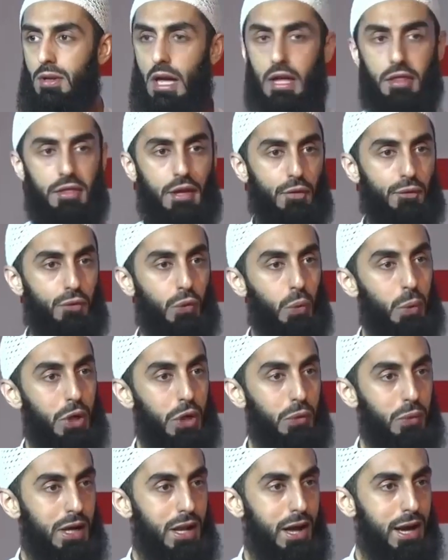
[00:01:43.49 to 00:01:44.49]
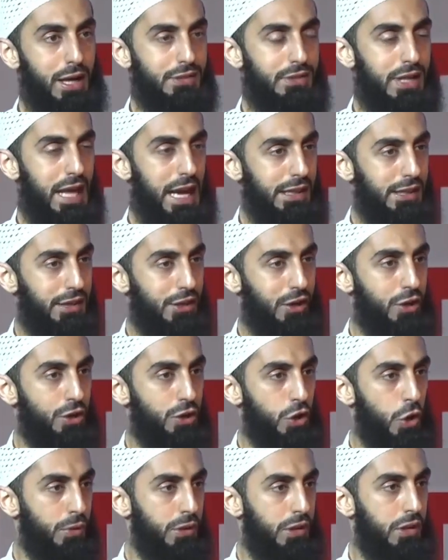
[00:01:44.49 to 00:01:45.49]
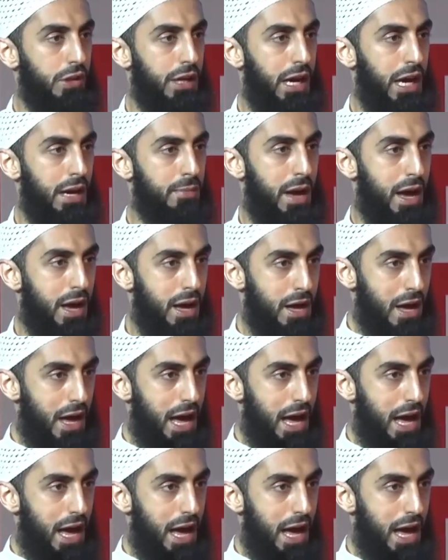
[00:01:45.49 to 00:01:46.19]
And therefore we realize that Yawm al-Qiyamah,